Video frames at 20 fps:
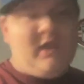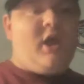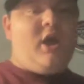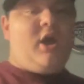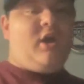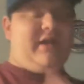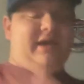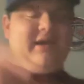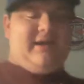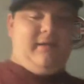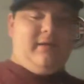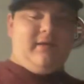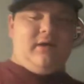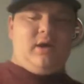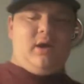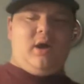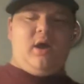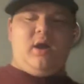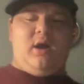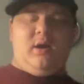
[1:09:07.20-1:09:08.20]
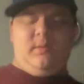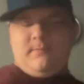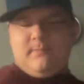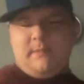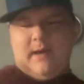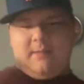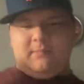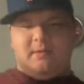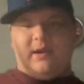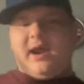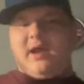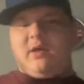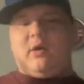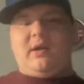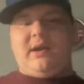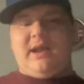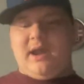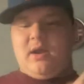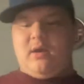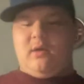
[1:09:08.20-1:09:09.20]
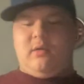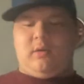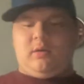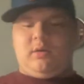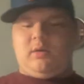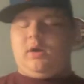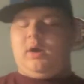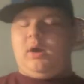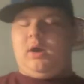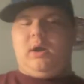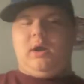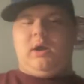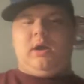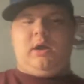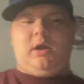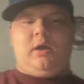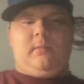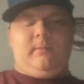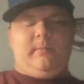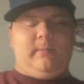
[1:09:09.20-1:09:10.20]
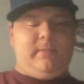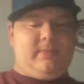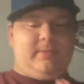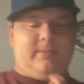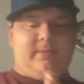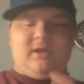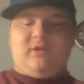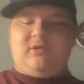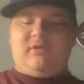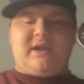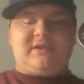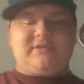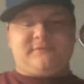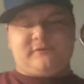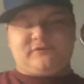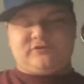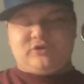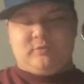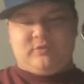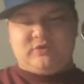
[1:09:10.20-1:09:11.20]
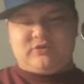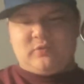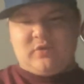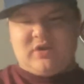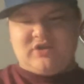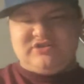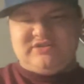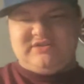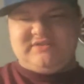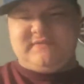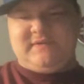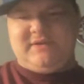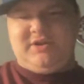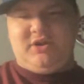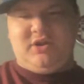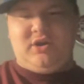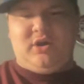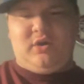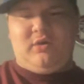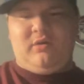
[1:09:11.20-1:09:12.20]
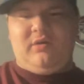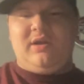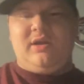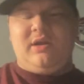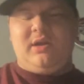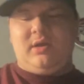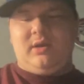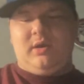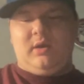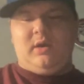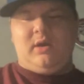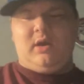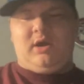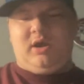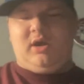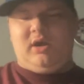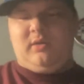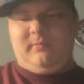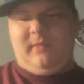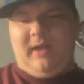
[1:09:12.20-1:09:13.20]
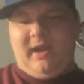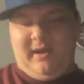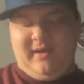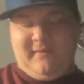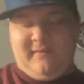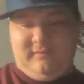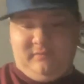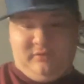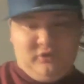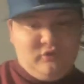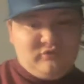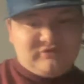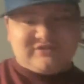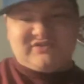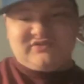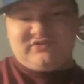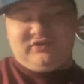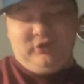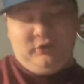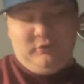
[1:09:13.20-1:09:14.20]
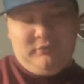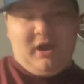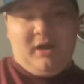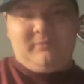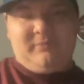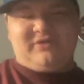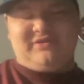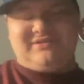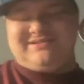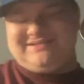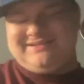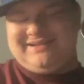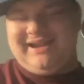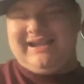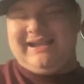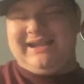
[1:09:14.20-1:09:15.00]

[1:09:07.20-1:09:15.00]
Okay, I'm gonna head on out. Thank you guys so much for watching this video. I have newcomers